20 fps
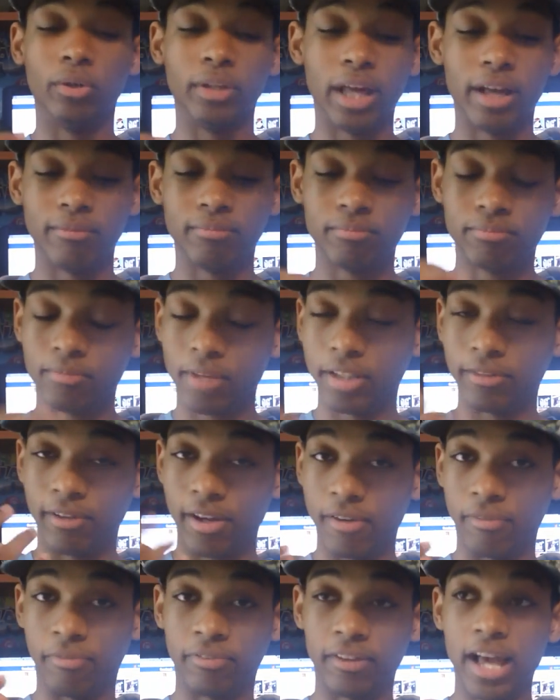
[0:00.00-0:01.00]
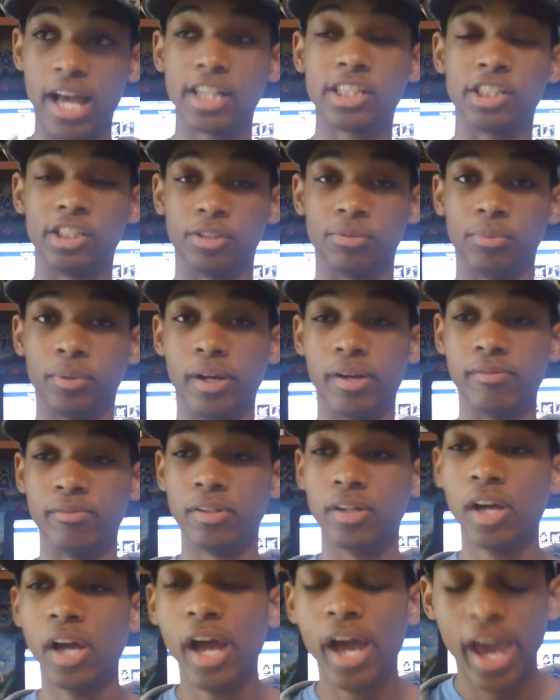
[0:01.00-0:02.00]
that it flashes or
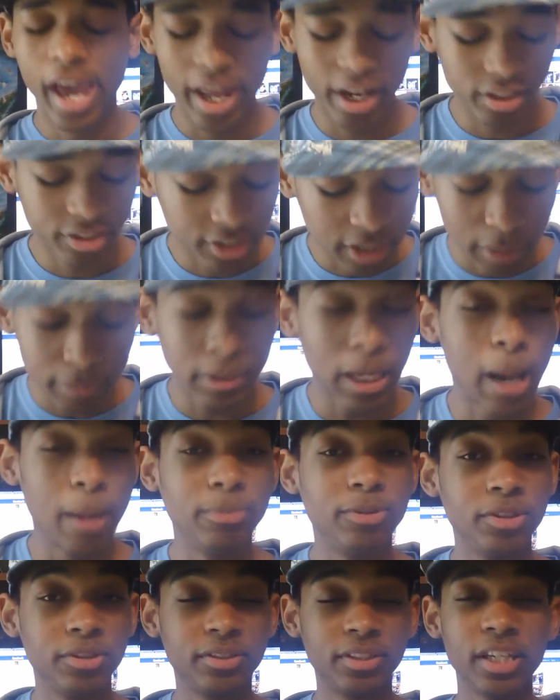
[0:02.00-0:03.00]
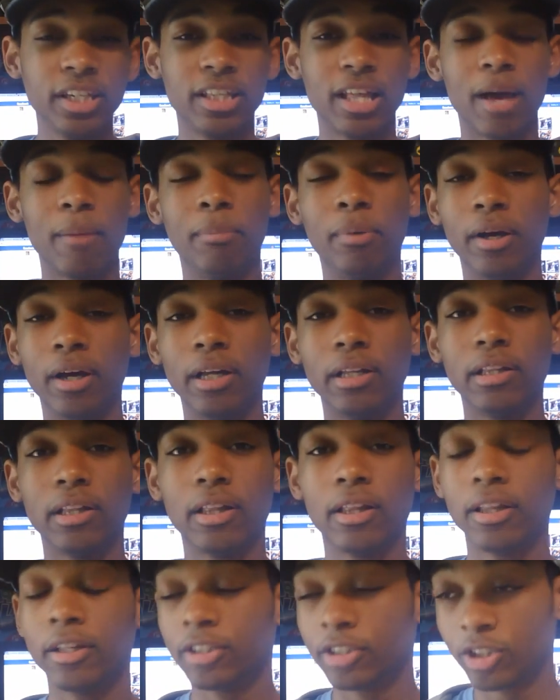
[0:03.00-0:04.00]
whatever. And sometimes you see that, but
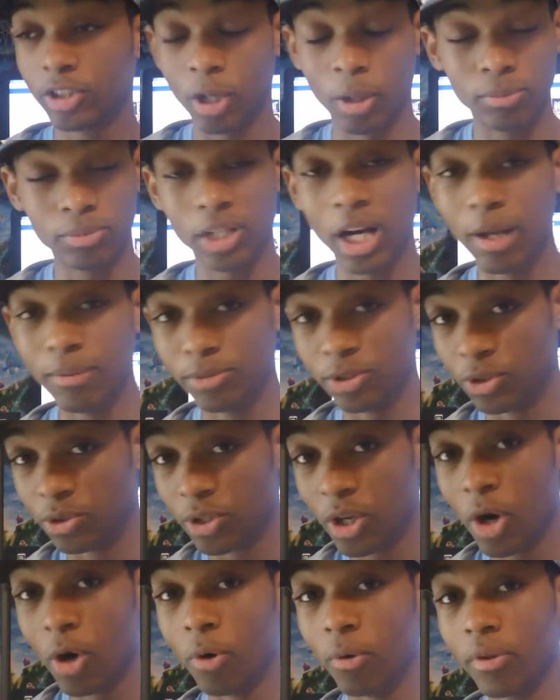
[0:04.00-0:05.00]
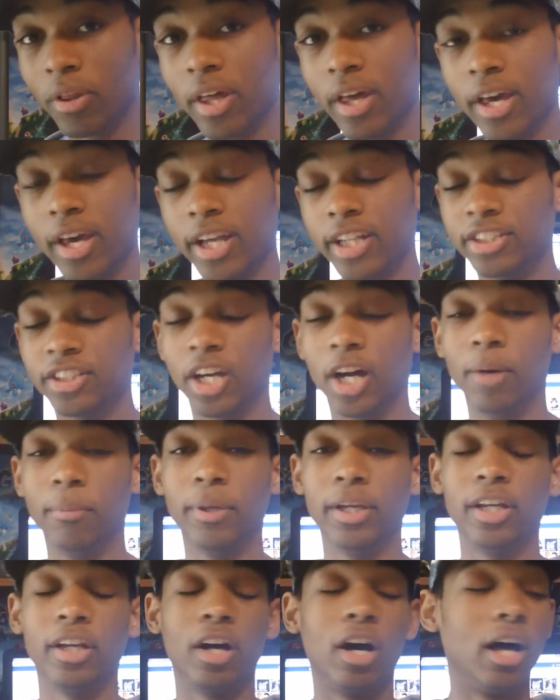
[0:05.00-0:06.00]
sometimes you don't. You see what I
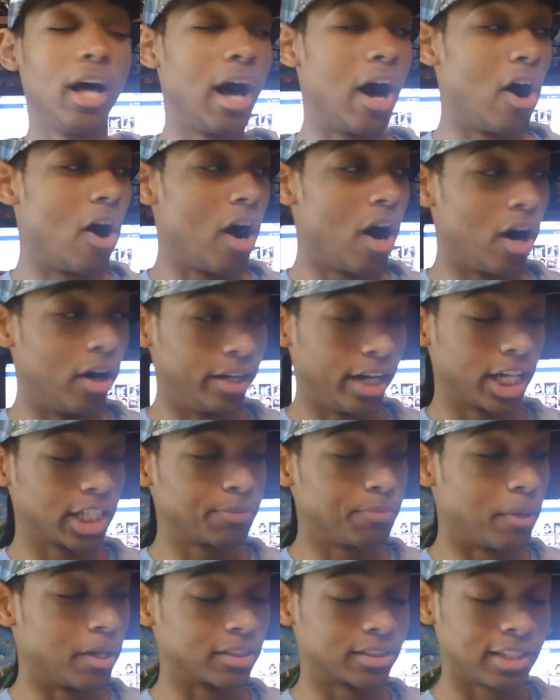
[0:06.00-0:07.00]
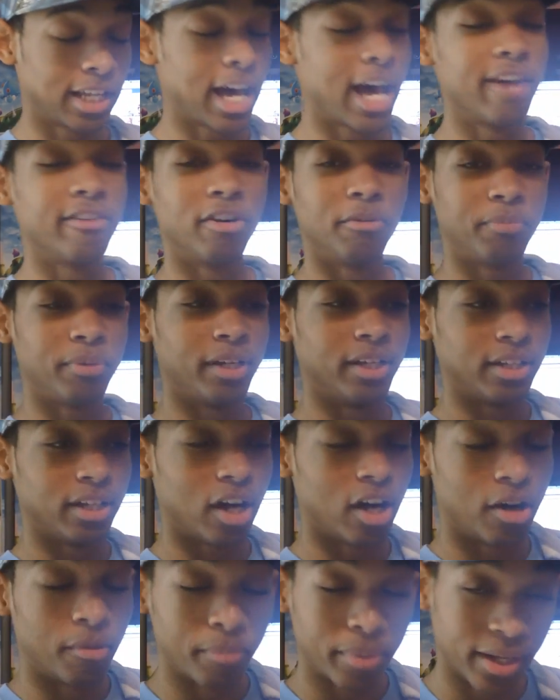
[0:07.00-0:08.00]
mean? On Xbox Live, on
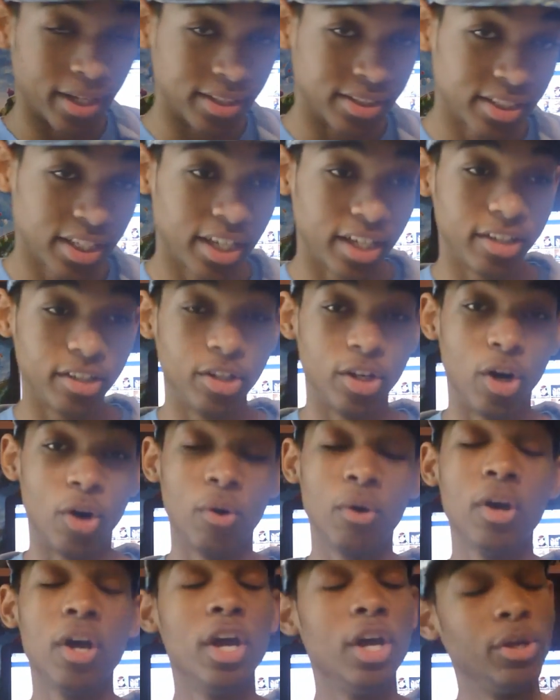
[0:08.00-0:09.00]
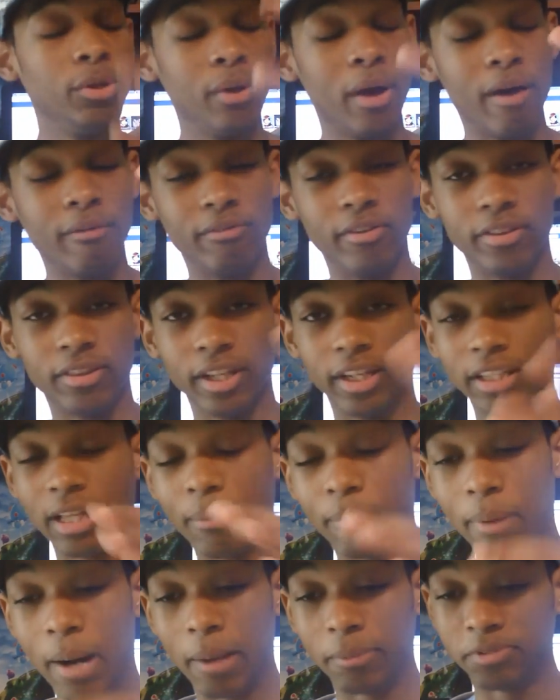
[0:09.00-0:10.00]
PSN, you know, you have a thing
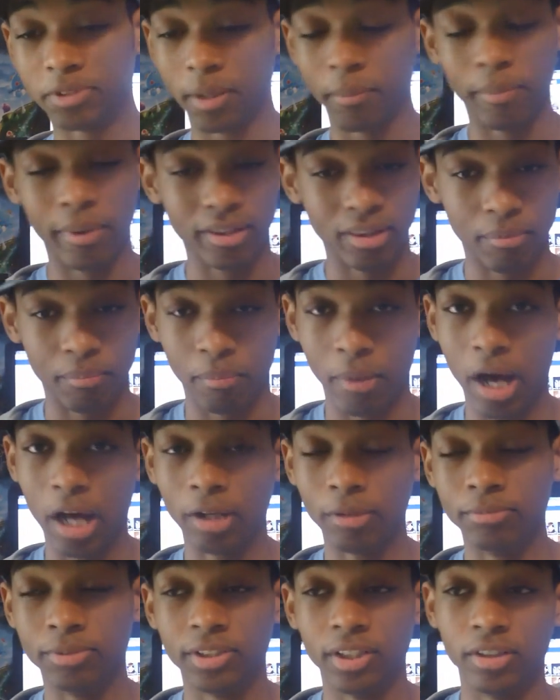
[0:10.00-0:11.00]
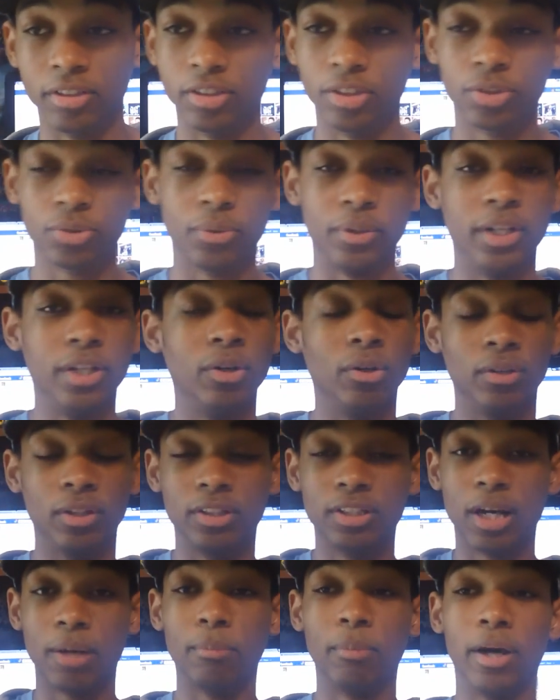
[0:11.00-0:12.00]
that pops up at the bottom center of the screen or the
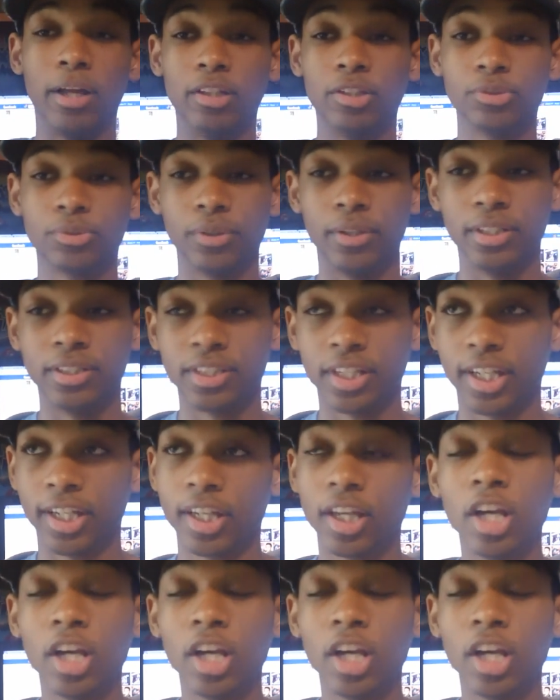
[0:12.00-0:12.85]
top right of the screen saying,